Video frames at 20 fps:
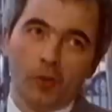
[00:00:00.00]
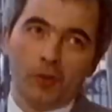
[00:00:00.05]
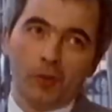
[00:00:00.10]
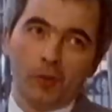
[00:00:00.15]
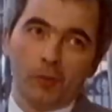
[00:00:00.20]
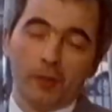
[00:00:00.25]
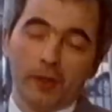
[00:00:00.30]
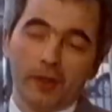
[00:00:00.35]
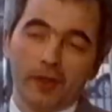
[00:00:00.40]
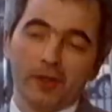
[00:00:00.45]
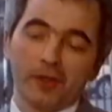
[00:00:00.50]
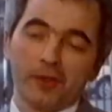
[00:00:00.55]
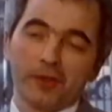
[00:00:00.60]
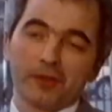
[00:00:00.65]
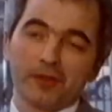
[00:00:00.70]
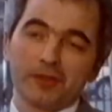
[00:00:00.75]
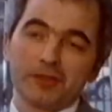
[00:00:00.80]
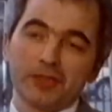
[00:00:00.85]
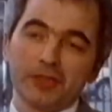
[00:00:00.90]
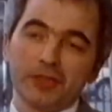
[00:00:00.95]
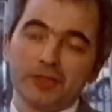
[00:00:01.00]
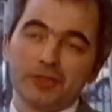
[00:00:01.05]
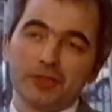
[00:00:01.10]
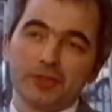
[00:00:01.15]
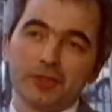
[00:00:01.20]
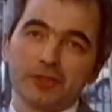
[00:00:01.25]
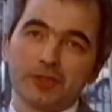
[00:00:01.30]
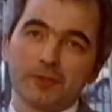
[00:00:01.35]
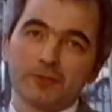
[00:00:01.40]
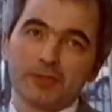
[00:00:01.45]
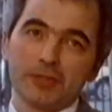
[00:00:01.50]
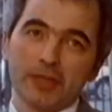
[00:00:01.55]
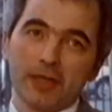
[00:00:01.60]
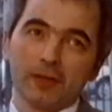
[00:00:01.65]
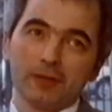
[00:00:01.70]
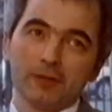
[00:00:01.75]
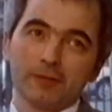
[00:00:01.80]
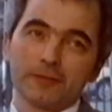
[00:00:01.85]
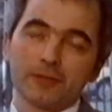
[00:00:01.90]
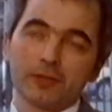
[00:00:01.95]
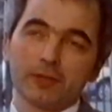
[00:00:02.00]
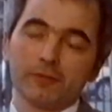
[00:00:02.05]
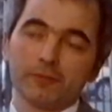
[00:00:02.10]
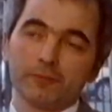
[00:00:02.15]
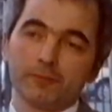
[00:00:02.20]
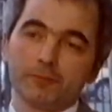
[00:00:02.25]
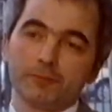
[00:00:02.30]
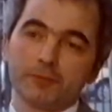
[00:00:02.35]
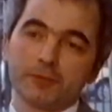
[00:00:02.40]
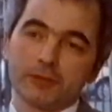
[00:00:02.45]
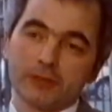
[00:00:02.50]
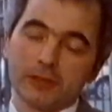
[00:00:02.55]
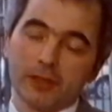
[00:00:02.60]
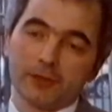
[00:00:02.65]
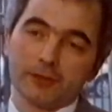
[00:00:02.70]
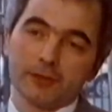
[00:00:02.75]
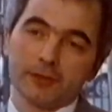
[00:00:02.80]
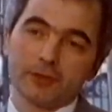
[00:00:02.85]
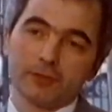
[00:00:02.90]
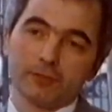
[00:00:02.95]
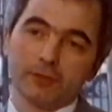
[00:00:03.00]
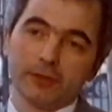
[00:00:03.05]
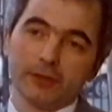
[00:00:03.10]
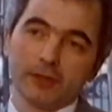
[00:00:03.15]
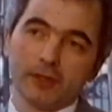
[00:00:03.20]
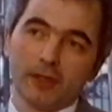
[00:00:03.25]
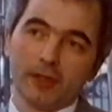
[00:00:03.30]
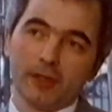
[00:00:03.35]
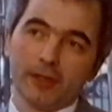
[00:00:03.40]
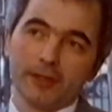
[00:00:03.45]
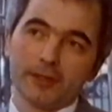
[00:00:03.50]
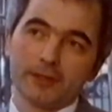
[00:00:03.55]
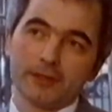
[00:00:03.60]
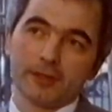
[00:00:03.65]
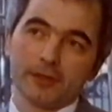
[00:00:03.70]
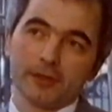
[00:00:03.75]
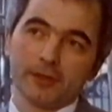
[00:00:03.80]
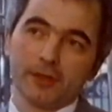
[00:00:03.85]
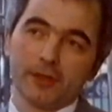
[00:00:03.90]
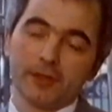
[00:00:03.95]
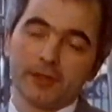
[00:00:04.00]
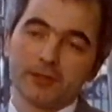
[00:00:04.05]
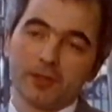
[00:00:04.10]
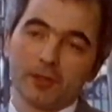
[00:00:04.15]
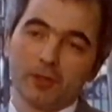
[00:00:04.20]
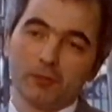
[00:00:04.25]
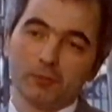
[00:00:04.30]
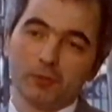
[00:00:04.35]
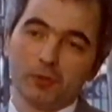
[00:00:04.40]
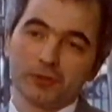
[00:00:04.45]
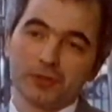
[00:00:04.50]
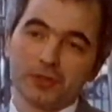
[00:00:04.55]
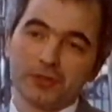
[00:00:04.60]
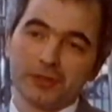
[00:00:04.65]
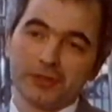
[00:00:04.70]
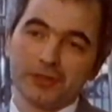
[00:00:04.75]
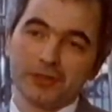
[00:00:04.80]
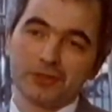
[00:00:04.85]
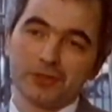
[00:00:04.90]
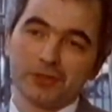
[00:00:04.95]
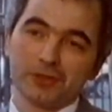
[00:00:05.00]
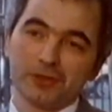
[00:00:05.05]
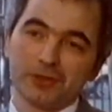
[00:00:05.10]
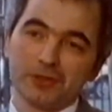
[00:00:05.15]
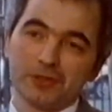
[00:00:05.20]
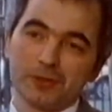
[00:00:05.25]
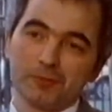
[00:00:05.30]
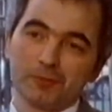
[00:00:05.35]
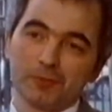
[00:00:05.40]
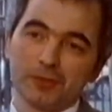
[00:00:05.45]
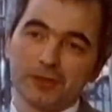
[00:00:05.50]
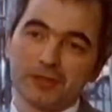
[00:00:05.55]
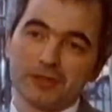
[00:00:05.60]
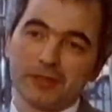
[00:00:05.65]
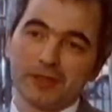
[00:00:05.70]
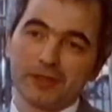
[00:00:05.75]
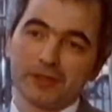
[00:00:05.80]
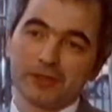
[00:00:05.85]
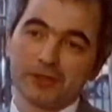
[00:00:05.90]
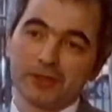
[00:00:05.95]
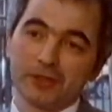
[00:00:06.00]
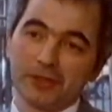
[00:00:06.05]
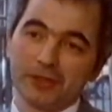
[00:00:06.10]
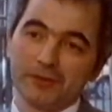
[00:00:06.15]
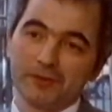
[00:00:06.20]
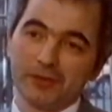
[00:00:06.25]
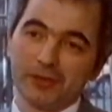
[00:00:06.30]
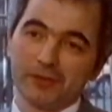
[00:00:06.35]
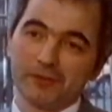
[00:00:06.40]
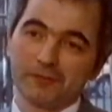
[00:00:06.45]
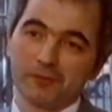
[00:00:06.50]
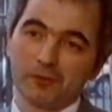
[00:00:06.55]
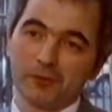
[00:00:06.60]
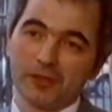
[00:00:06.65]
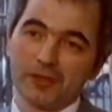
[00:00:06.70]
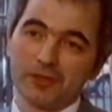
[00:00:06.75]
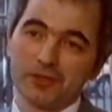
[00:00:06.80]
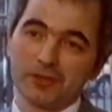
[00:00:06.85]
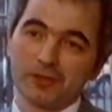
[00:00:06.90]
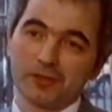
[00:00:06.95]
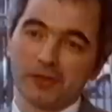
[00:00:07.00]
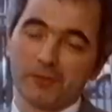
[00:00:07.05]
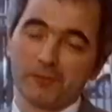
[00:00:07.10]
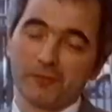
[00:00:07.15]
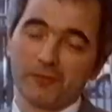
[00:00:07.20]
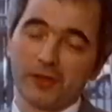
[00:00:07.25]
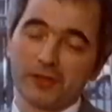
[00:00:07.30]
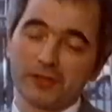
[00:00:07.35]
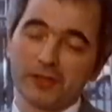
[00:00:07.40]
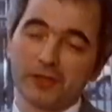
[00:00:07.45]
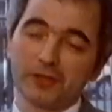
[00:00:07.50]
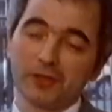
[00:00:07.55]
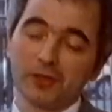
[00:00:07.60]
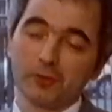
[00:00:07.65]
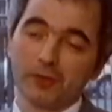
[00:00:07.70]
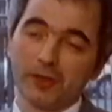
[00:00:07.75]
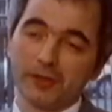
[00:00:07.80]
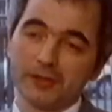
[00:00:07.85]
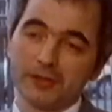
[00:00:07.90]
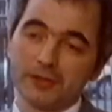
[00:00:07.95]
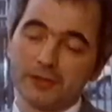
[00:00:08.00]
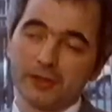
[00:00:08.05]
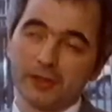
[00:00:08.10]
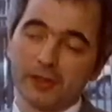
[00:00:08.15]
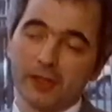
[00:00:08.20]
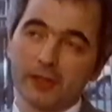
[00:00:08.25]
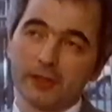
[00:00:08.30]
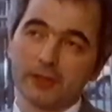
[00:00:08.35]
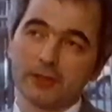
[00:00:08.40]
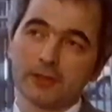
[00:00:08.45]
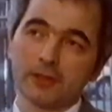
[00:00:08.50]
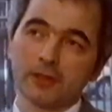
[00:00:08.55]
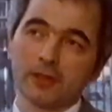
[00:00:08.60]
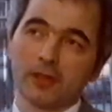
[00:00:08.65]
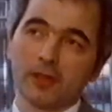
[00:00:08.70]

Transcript: Well, I think the teachers themselves have started to realise that there's a lot more to teaching than simply standing and giving information. In fact, I know that is the case.